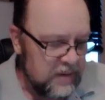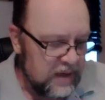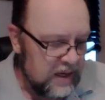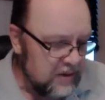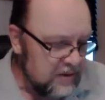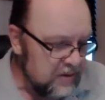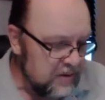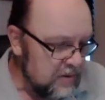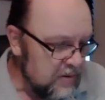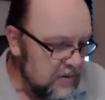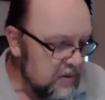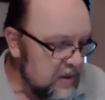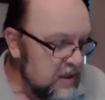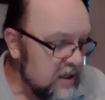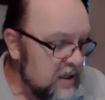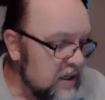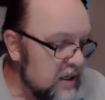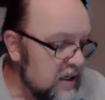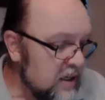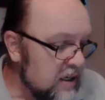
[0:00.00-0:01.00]
Matthew
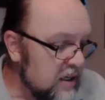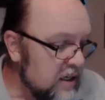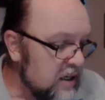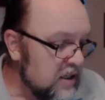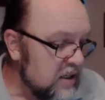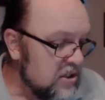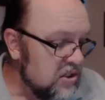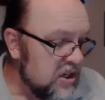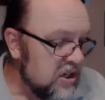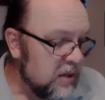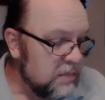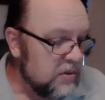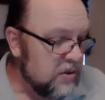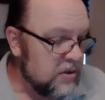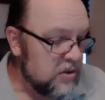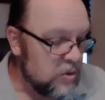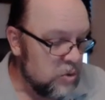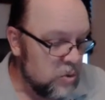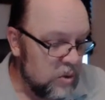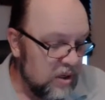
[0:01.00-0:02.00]

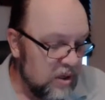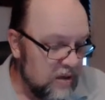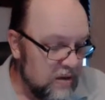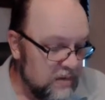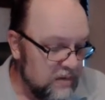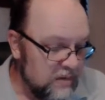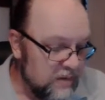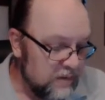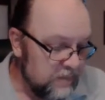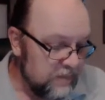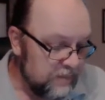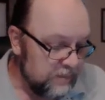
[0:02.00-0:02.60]
chapter 12,